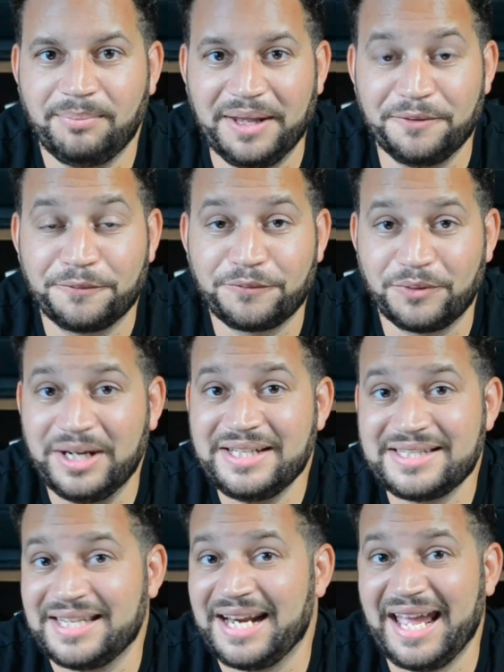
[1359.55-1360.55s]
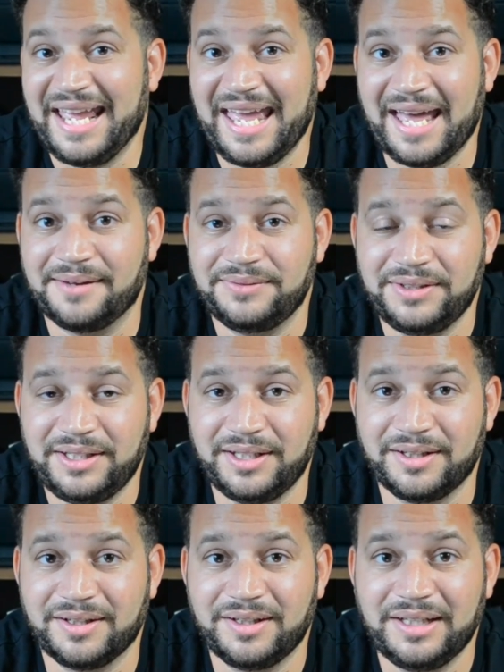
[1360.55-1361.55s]
by the friends that I have
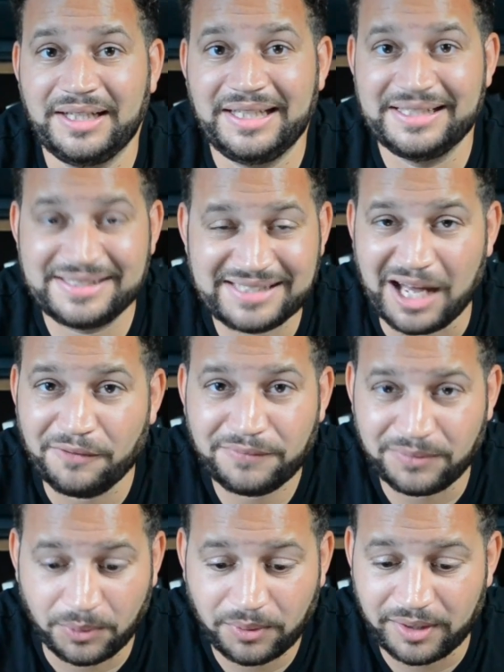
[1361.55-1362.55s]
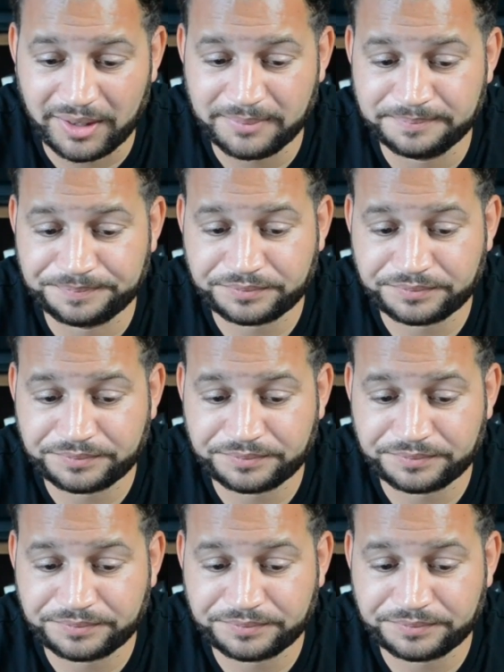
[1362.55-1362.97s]
here in South Florida.